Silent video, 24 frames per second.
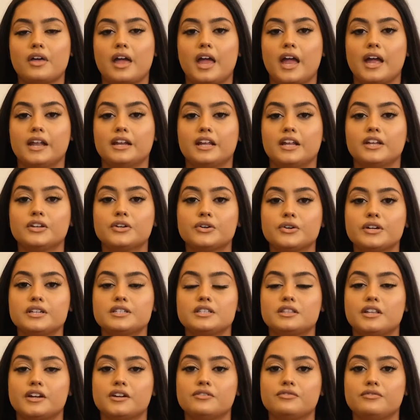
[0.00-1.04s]
and increase
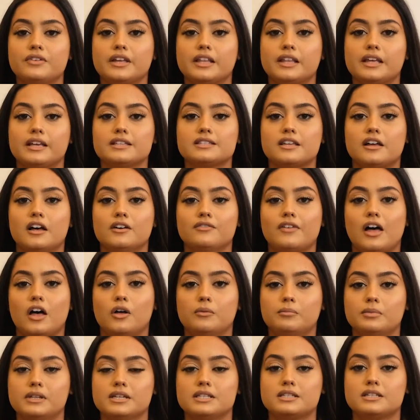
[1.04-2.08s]
their feelings of
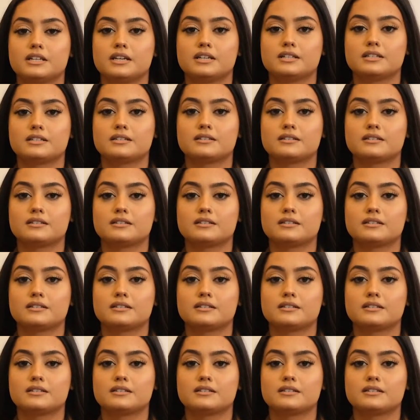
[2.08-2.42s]
helplessness.